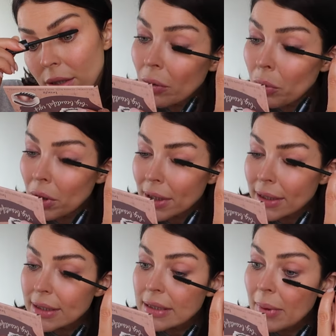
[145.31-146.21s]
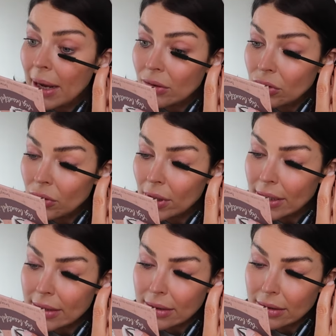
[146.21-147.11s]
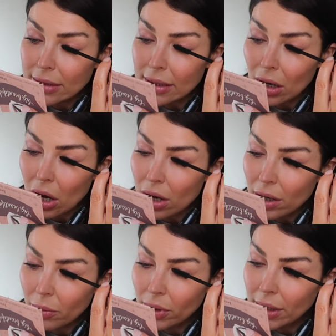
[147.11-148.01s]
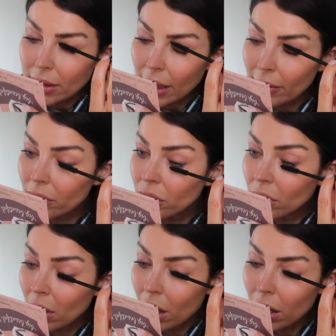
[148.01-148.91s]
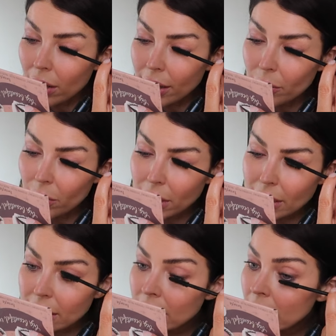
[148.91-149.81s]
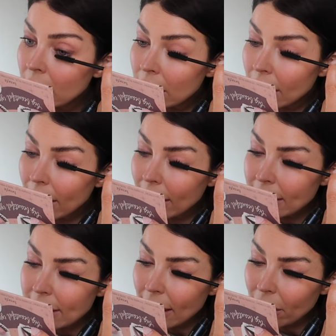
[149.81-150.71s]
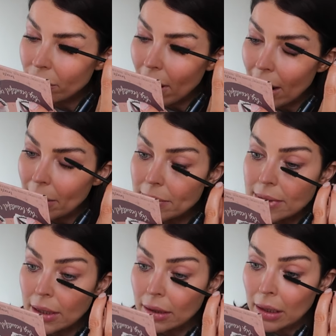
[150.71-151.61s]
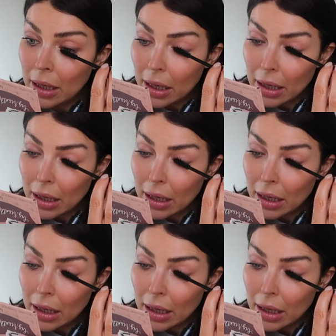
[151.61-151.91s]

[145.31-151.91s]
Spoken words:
I wanted some extra things done to the car. I want, like, the new car, he wanted to get it wrapped, and